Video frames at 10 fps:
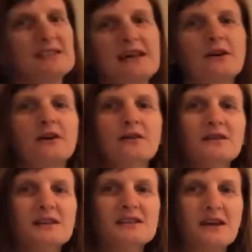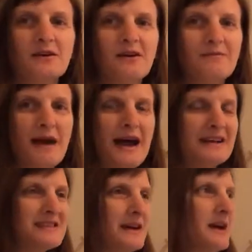center of
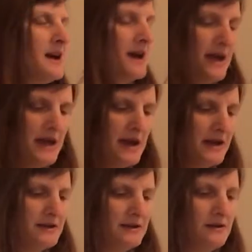mass. And